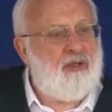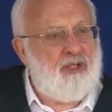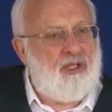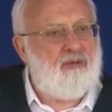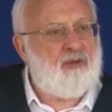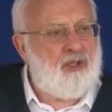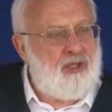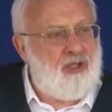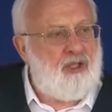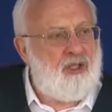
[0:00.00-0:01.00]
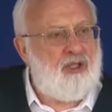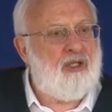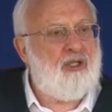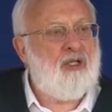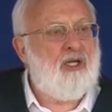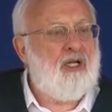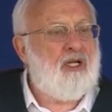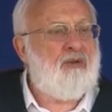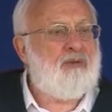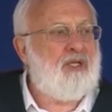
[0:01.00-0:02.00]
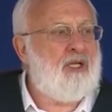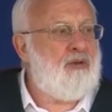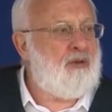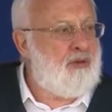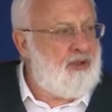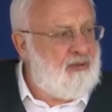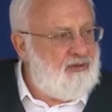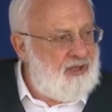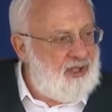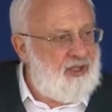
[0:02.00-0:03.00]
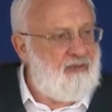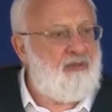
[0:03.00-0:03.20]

so we used to take care of that.